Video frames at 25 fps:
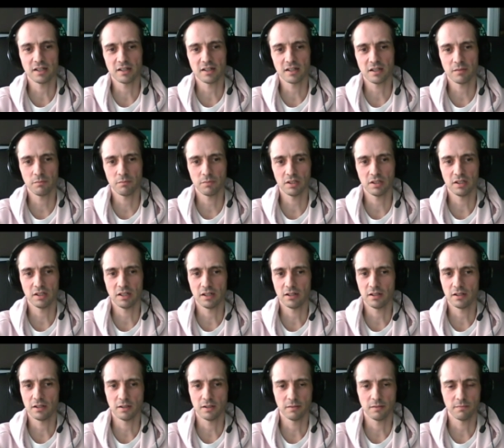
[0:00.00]
can be
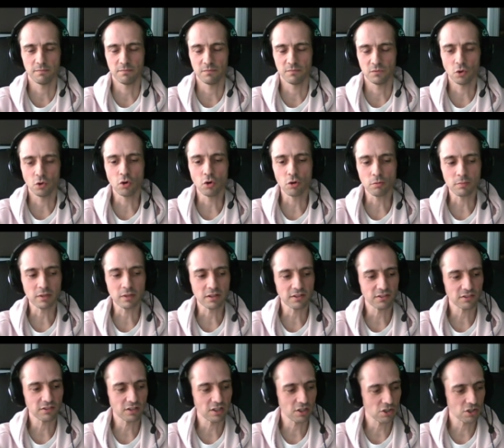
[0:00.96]
the
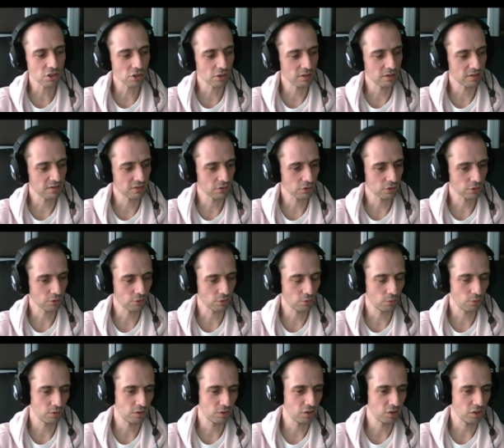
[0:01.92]
normalization is not
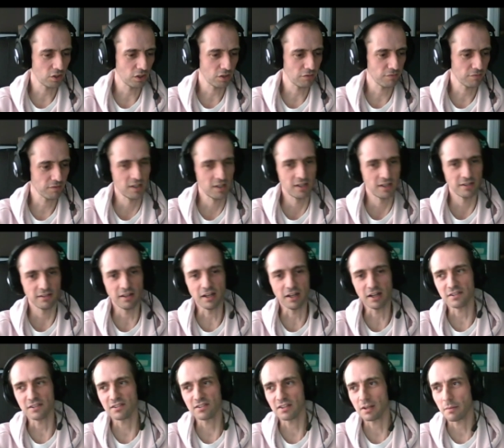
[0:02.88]
good enough. There
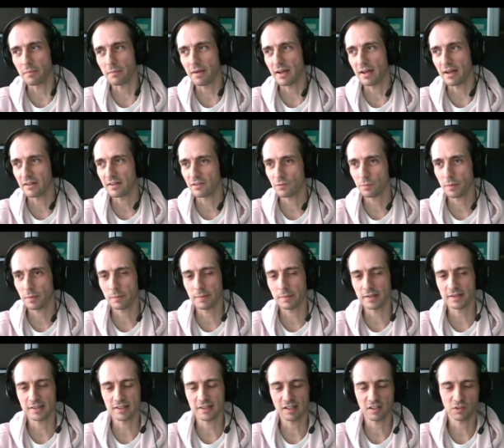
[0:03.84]
are some
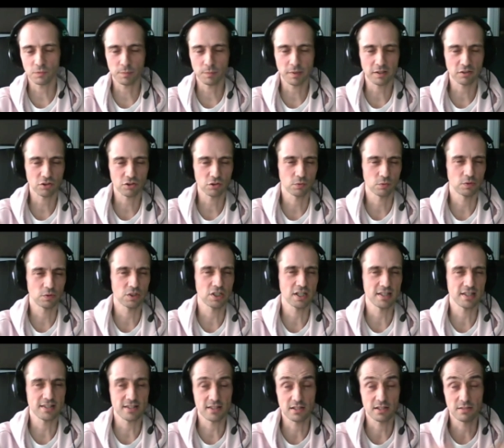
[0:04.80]
experimental spectrum which
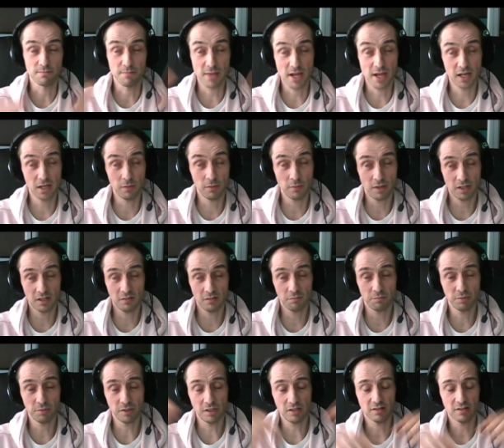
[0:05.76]
has many
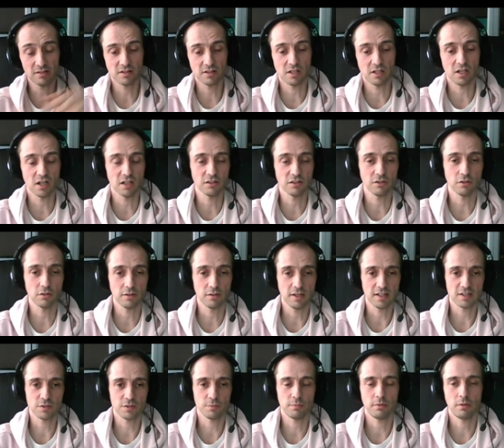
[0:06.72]
peaks. The other
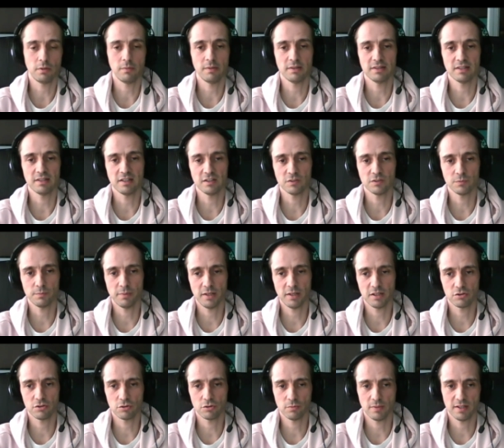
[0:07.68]
experimental
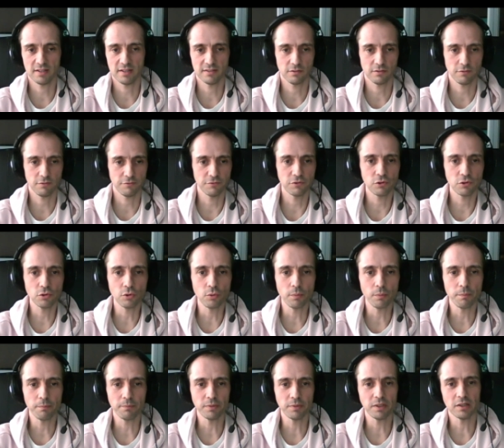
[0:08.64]
spectrum has a
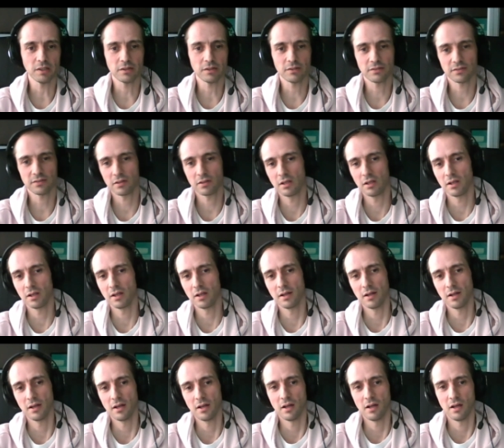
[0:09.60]
few peaks.
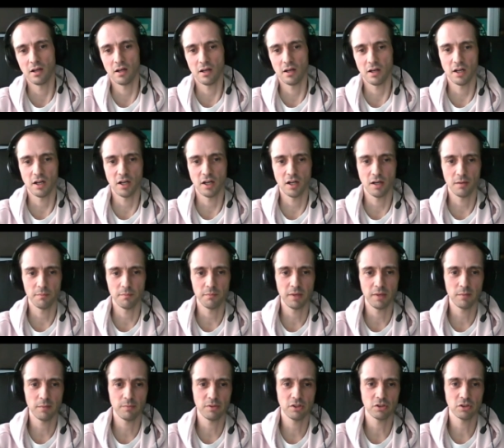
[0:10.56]

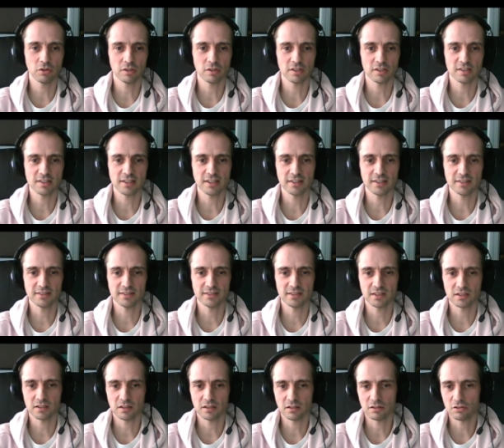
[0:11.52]
Maybe your
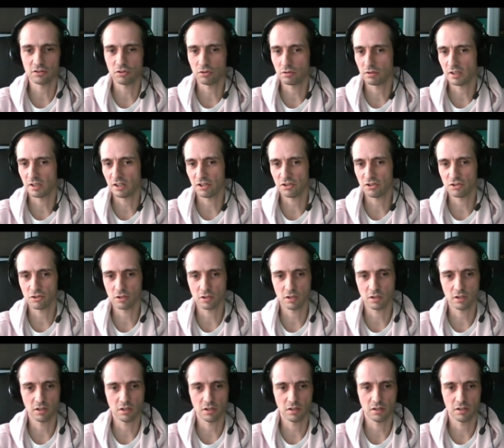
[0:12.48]
statistical
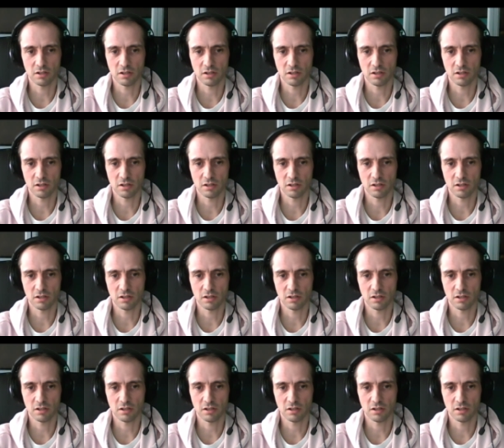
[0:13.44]
correction